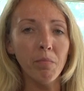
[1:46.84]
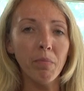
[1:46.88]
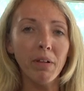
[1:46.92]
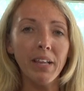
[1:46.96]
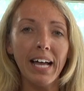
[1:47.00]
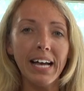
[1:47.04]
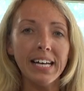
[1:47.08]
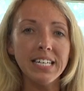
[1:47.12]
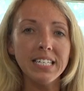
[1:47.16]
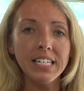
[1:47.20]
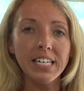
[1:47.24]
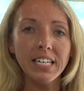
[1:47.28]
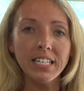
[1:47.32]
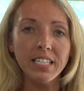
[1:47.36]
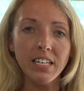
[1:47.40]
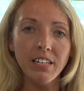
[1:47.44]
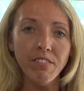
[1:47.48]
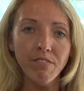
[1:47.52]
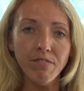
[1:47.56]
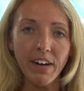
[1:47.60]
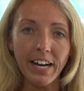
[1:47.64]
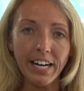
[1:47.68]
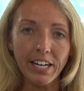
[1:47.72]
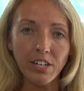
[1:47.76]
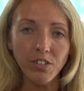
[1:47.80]
plastics
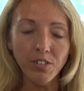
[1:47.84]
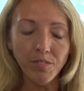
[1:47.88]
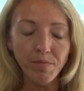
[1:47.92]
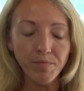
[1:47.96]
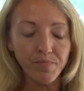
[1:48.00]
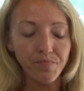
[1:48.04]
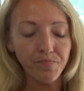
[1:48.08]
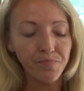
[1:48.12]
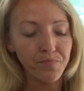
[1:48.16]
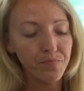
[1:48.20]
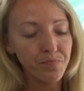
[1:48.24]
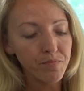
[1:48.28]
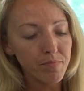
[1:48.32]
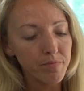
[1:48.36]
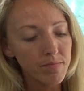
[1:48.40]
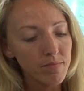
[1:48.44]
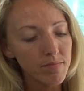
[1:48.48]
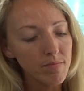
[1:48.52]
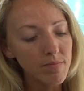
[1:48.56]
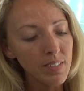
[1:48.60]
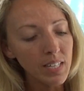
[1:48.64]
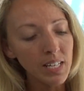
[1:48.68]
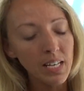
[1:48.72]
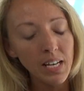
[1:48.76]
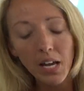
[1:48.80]
and vinyl.
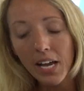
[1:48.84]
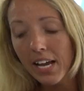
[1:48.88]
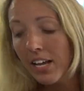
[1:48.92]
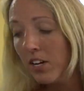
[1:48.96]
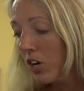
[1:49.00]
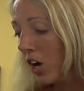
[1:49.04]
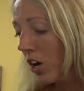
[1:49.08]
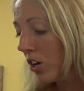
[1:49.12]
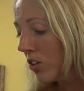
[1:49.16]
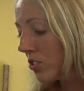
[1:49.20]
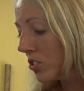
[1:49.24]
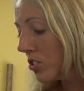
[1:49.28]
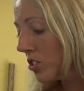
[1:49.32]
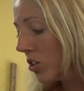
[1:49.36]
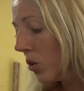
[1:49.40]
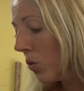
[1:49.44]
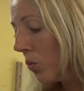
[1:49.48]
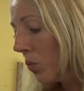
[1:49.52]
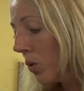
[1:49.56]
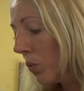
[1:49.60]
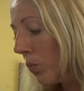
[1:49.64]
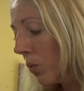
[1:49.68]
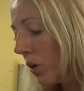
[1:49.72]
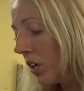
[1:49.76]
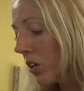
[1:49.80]
And also,
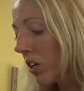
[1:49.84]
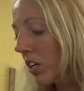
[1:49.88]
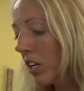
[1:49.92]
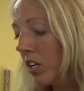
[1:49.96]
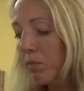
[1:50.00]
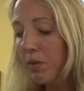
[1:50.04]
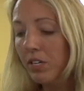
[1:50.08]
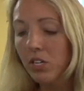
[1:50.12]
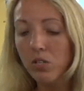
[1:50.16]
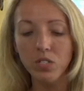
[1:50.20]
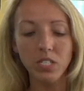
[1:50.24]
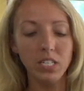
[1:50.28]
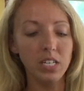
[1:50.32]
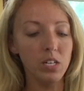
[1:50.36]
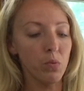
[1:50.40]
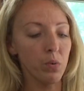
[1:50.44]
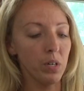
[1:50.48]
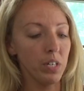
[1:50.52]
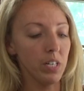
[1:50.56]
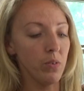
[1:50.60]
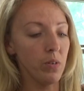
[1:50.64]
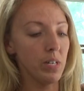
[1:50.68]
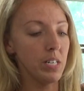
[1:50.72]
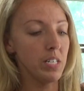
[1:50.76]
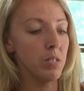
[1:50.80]
when we're going to be using it,
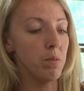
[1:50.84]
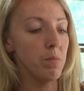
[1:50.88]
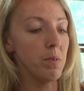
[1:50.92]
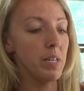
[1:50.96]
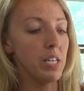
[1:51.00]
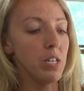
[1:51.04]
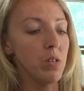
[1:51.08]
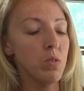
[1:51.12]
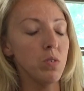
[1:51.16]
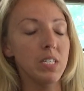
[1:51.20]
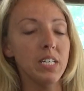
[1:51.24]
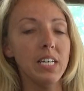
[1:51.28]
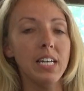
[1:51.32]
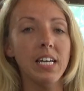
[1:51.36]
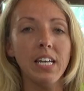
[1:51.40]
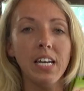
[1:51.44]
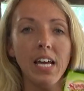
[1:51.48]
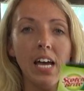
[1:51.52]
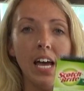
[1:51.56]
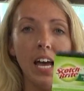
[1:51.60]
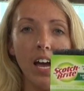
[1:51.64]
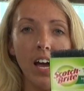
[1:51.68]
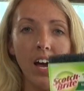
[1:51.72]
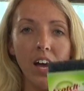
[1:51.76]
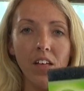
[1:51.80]
we're going to be using
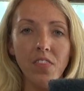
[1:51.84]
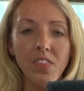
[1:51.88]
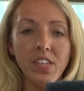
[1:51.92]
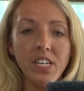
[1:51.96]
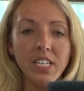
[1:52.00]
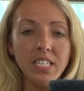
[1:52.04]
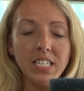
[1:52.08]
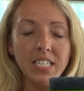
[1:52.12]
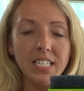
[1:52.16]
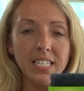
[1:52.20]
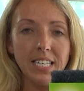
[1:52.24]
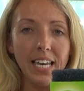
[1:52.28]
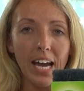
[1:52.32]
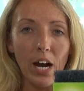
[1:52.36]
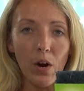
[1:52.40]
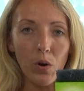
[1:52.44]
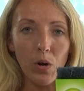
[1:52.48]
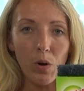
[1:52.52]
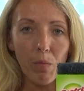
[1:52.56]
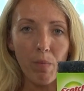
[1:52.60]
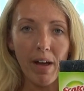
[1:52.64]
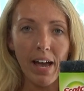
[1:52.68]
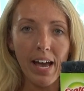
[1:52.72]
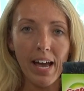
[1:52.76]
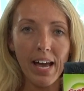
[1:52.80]
this
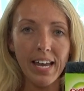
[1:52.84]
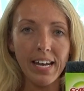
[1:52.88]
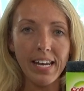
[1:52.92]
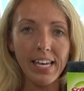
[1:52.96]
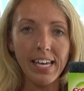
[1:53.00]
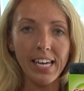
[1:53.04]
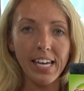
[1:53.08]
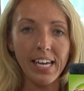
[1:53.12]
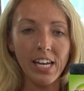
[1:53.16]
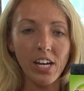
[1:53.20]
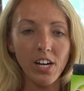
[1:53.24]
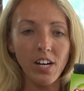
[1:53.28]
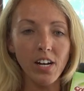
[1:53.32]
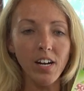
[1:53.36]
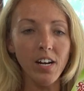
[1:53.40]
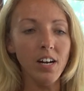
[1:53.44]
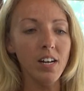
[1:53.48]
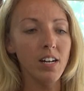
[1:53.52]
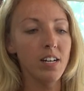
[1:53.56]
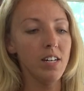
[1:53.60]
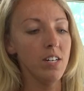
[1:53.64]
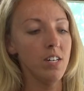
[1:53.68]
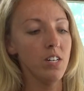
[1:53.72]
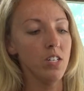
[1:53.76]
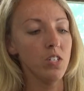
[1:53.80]
scour pad here.
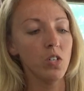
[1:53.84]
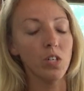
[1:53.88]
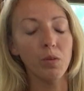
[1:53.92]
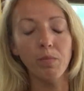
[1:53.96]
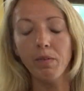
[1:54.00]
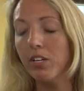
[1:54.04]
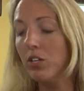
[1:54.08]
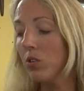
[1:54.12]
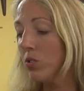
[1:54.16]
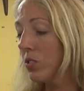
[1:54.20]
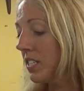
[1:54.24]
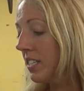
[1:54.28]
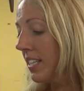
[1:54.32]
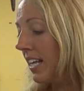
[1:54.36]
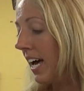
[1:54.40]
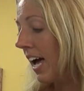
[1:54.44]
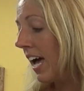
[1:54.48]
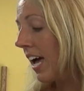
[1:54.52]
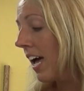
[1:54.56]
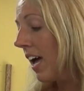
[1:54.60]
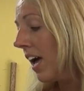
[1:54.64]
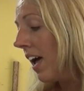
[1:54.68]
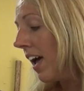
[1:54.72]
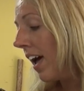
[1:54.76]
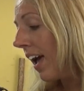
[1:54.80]
So we're going to be using
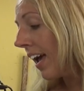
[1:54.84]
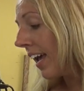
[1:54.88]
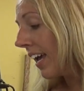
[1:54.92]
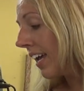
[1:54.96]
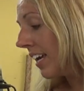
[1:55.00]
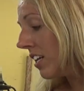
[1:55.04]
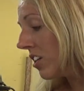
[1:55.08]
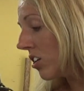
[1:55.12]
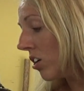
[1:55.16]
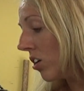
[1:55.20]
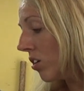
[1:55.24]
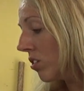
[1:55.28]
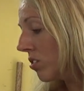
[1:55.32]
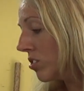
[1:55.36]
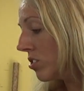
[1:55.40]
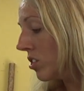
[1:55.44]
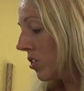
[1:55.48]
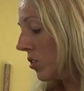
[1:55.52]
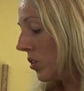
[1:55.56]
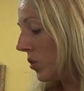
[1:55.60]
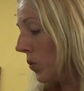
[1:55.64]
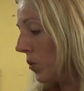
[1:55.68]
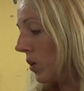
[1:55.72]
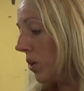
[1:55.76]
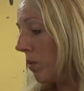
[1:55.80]
that. And also,
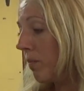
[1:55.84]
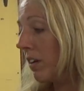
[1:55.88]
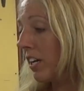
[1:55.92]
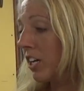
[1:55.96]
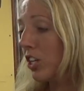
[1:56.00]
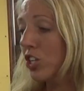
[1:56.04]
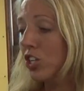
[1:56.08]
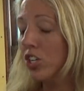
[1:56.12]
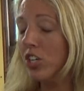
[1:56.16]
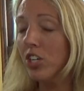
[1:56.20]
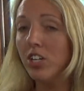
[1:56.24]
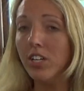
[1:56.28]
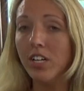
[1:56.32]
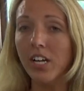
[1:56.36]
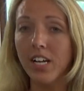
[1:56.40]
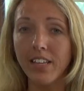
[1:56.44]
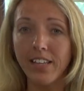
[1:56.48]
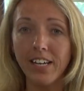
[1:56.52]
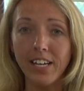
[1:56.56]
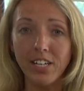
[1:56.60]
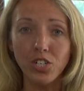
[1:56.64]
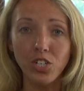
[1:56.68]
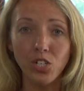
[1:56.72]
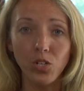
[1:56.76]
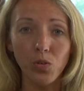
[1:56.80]
you want to make sure
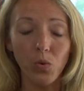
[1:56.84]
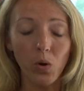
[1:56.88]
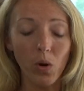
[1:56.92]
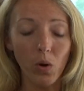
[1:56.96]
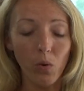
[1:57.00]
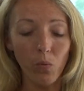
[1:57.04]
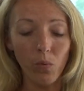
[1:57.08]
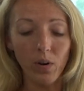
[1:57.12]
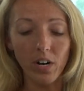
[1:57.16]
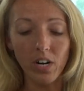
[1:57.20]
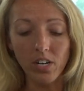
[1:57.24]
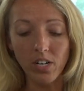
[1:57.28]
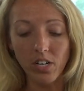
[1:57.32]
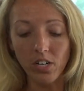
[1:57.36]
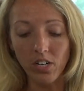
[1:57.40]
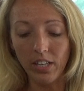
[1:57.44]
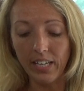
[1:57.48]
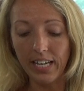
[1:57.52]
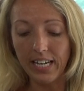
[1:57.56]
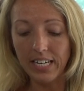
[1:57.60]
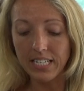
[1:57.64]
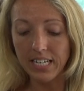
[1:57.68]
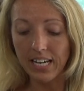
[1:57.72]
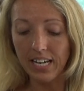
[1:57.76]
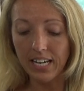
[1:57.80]
that you wear your
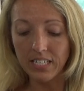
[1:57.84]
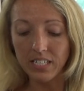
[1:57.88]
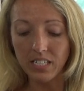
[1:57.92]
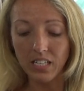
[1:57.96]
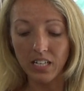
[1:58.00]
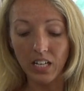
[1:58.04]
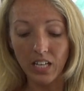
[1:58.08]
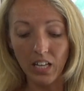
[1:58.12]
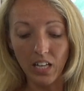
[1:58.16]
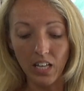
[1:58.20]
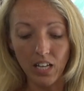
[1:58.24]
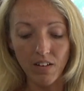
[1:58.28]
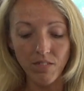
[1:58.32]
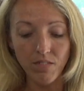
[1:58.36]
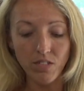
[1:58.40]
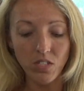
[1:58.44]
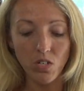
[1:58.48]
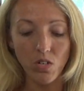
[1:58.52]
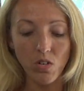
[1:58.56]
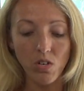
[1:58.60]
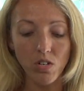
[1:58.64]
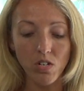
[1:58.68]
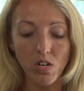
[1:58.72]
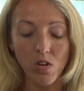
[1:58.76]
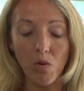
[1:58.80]
latex gloves so
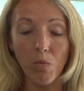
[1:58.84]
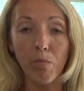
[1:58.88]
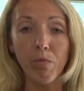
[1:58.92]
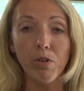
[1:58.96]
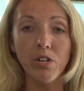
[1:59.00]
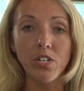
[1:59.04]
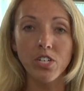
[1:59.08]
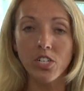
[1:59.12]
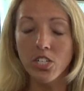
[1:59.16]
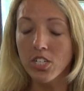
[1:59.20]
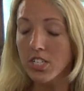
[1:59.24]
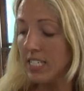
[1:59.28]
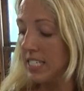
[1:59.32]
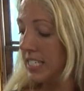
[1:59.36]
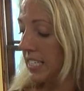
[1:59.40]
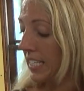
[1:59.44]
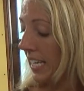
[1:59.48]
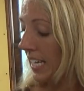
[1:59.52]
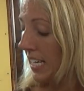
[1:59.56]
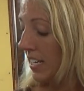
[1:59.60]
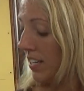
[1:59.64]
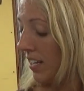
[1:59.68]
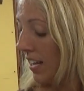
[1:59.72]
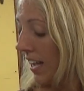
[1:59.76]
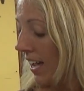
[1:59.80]
you don't burn your
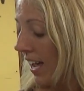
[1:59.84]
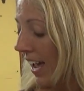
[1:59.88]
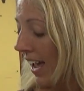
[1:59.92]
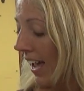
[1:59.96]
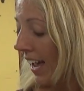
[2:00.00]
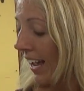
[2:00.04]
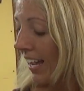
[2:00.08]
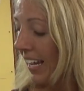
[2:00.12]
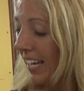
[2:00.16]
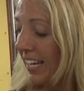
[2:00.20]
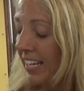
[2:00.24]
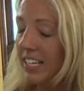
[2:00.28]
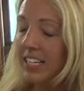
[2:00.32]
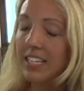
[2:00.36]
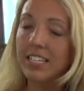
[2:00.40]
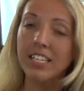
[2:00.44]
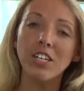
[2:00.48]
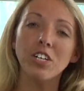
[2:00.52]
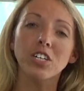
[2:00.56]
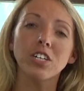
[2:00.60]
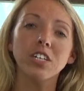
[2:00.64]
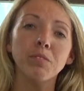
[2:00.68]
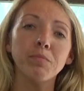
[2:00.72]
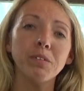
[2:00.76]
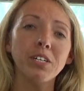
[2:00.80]
skin, and that
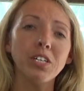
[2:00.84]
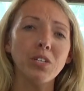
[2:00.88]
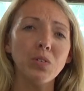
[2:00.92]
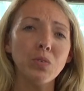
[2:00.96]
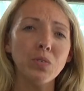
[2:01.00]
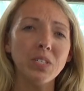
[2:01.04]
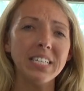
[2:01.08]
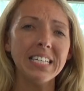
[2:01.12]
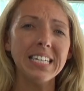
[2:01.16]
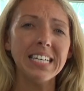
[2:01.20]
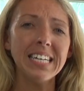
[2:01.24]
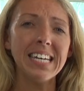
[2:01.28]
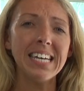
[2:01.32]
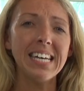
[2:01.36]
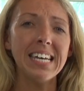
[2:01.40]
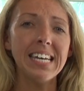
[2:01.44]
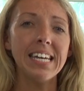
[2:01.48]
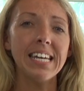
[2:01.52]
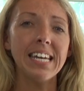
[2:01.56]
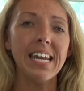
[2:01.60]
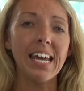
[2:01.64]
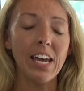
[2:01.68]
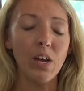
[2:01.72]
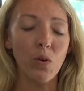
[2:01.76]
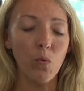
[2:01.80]
you're going to be using it
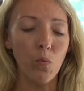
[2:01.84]
in a